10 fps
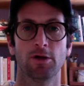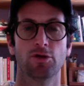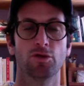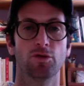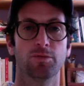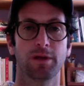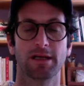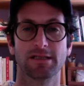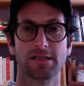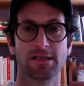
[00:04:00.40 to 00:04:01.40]
to
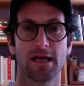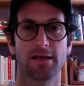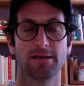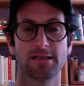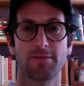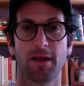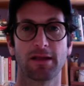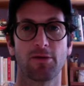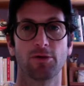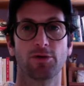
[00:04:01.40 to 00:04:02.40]
places that seemed like
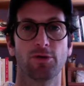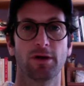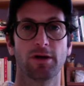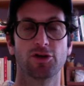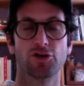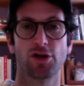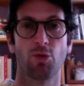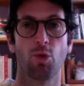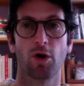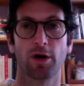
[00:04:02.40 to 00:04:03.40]
they were doing
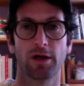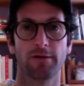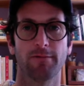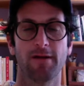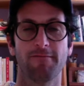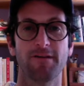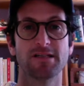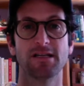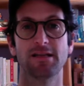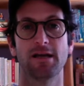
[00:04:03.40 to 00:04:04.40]
interesting work and, and
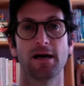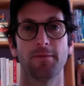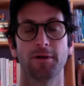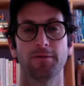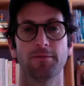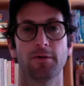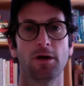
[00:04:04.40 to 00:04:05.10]
visited them and